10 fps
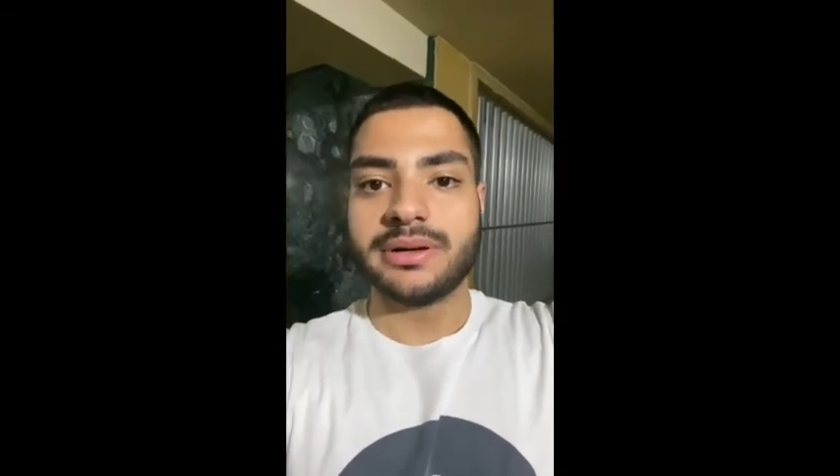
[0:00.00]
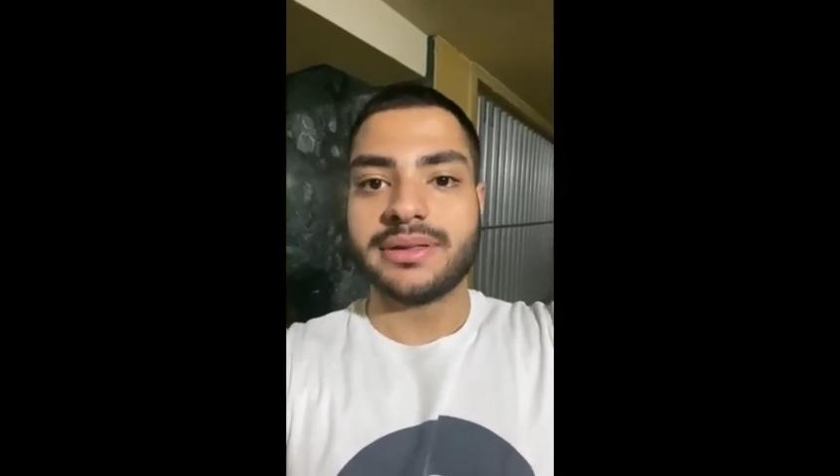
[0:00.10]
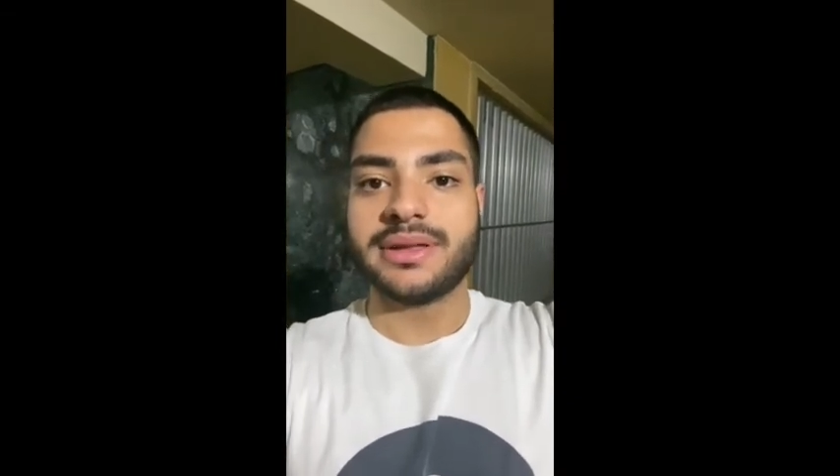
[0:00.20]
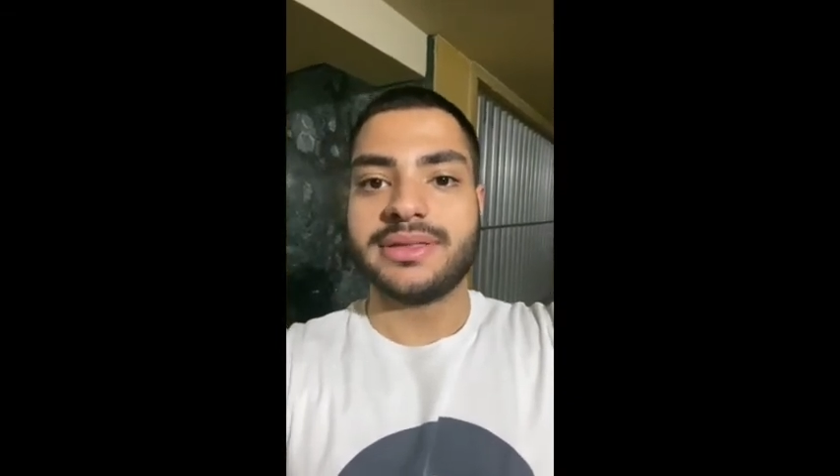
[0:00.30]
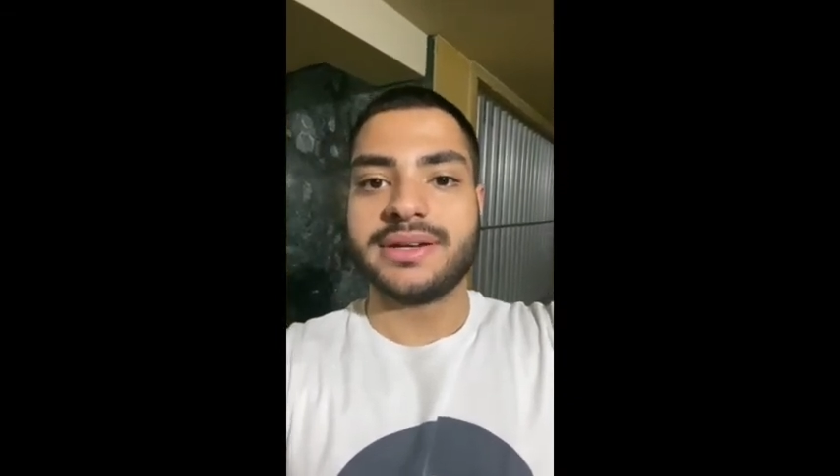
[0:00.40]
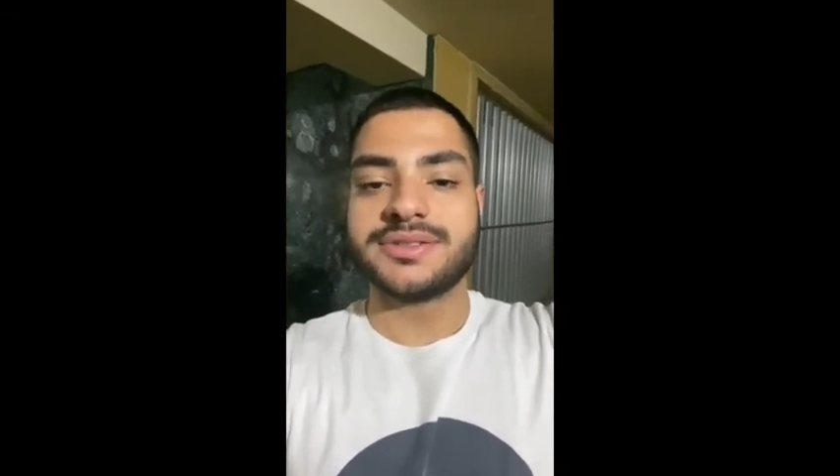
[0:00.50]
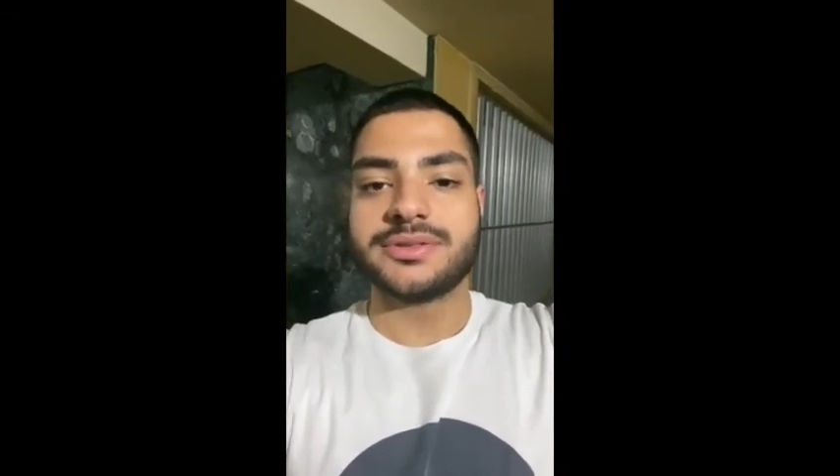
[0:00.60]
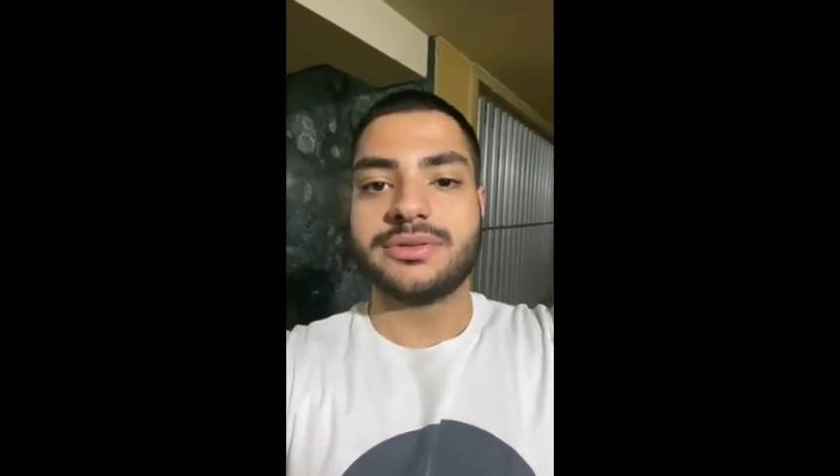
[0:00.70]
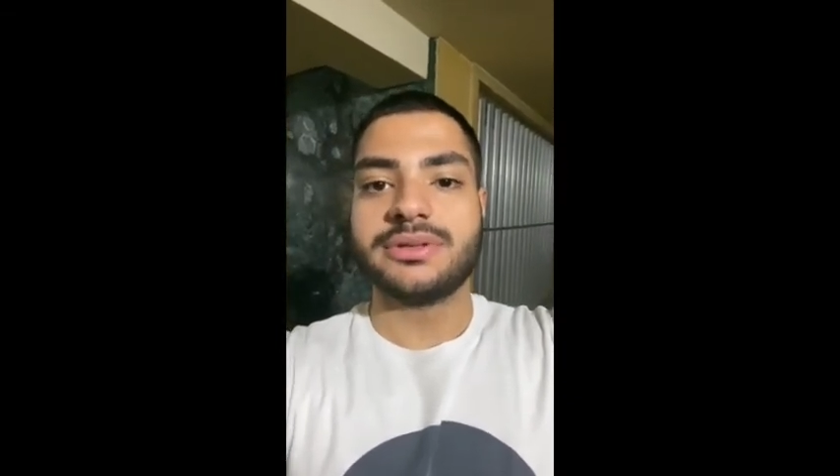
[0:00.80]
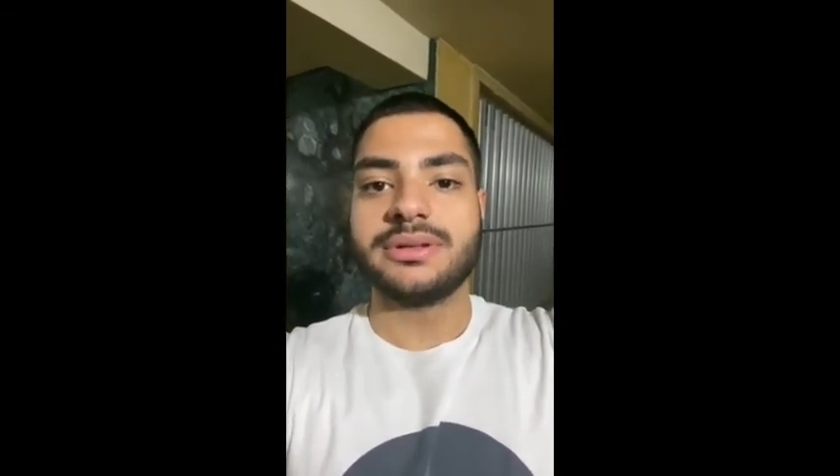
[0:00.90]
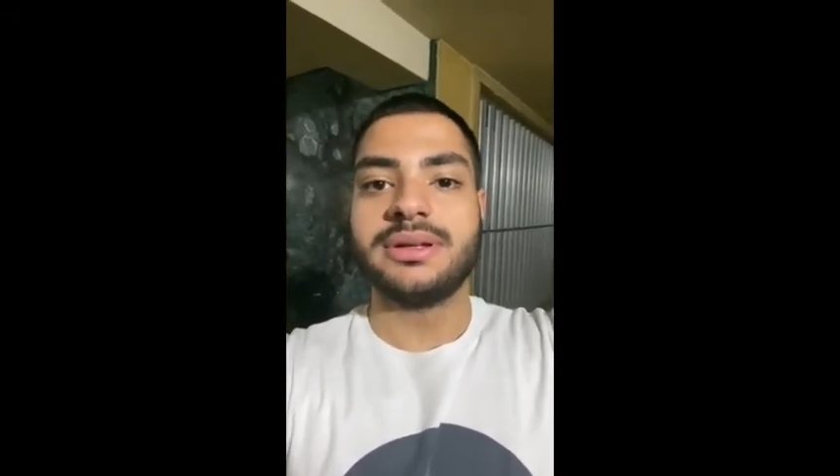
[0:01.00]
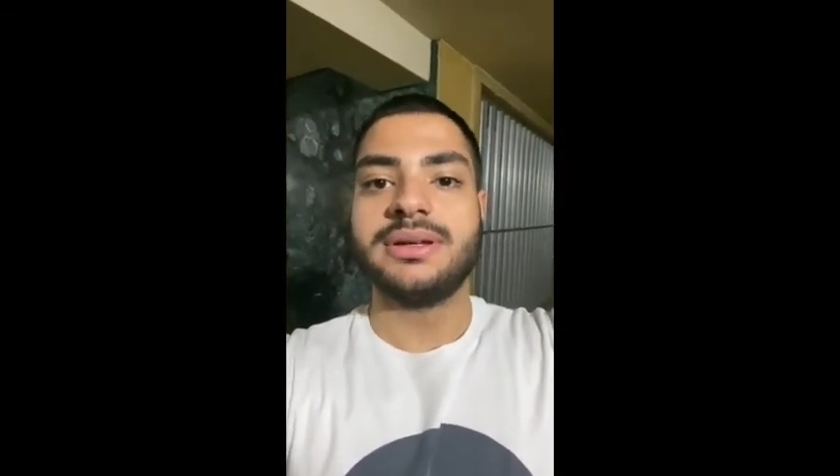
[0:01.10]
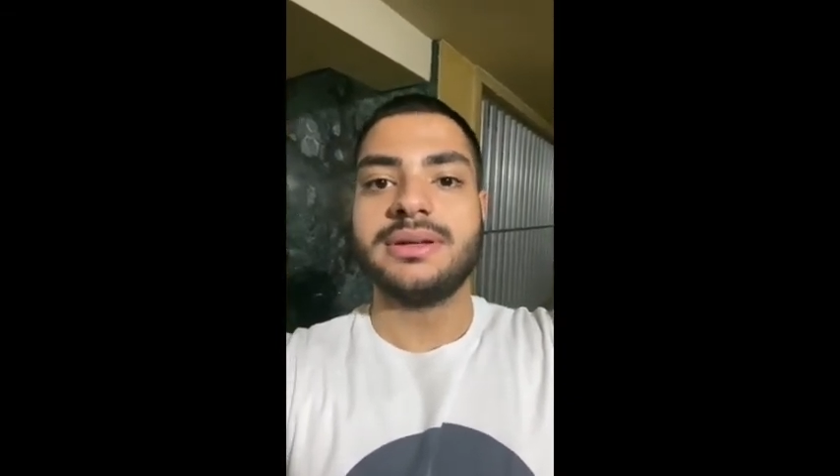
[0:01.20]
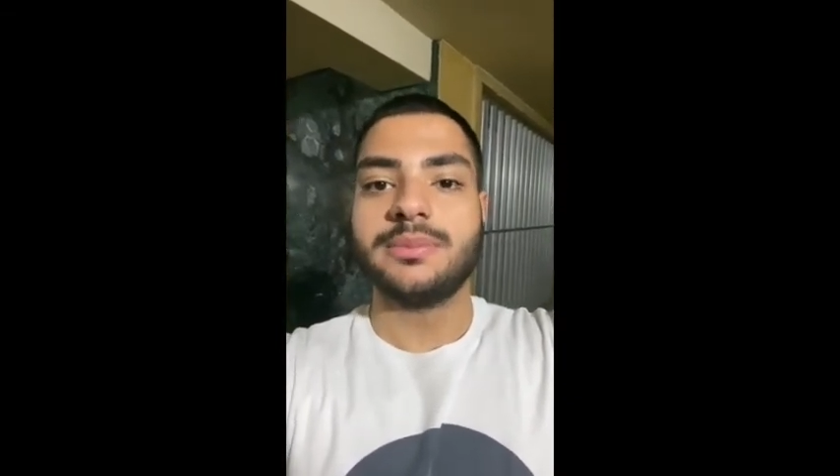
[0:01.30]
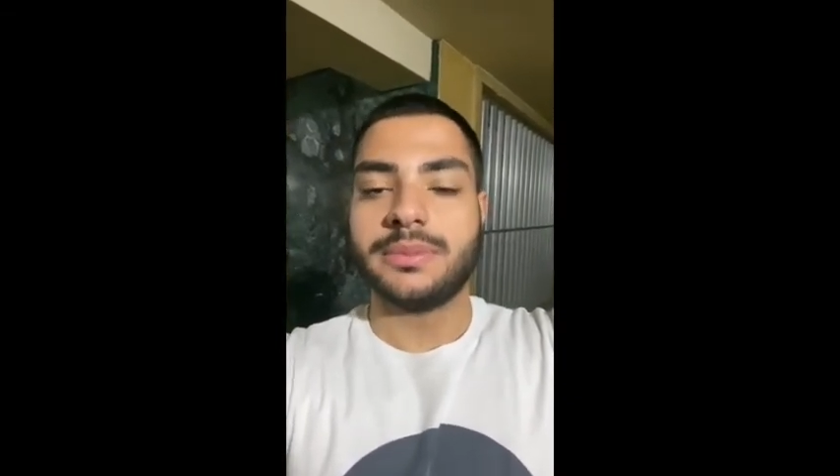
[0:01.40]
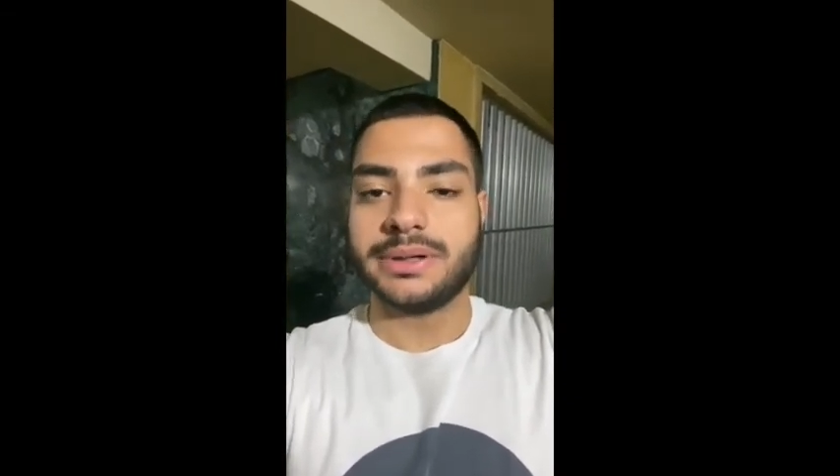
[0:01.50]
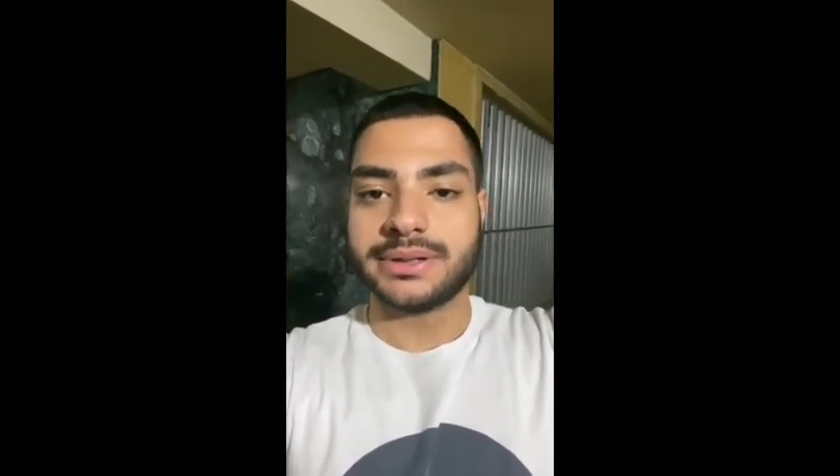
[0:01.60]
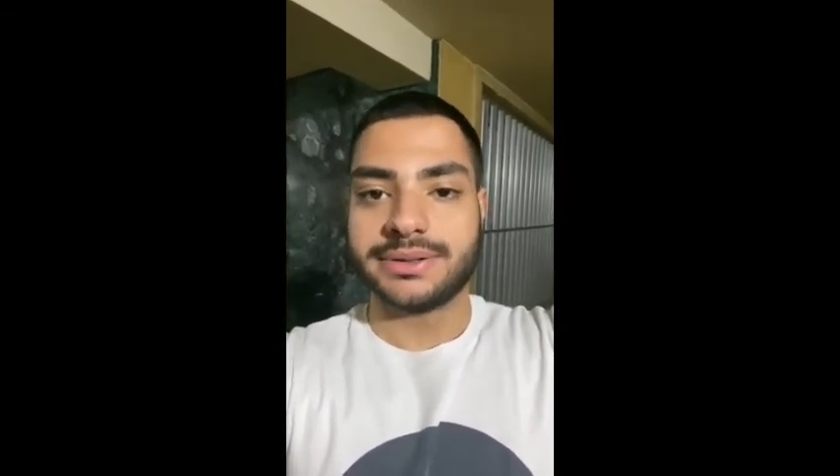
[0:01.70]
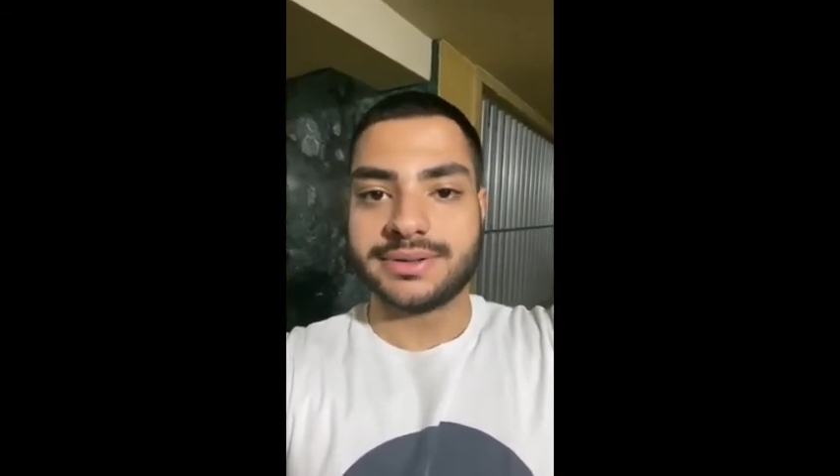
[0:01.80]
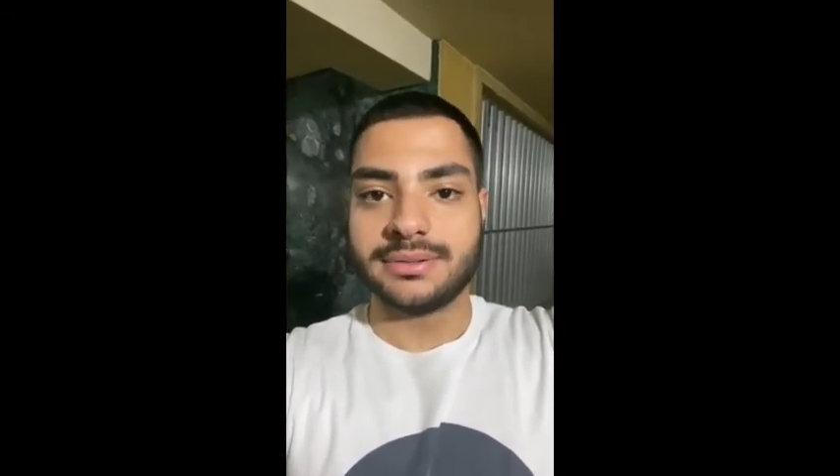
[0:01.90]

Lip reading: than the external market